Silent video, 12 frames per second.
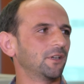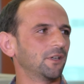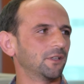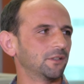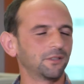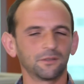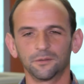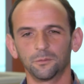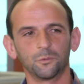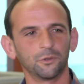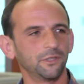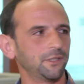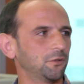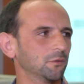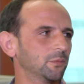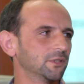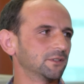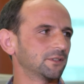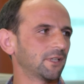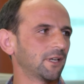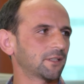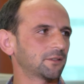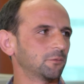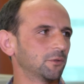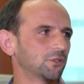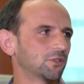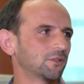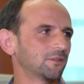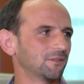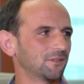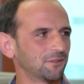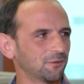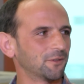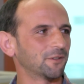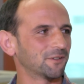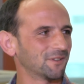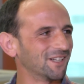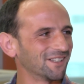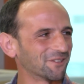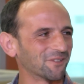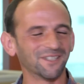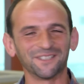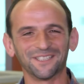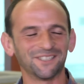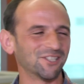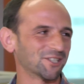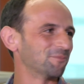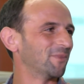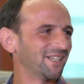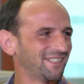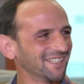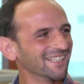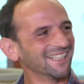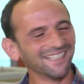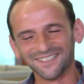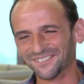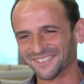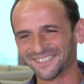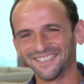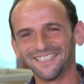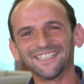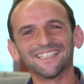it would lead to a business tax, which to their credit, just might. We'll see.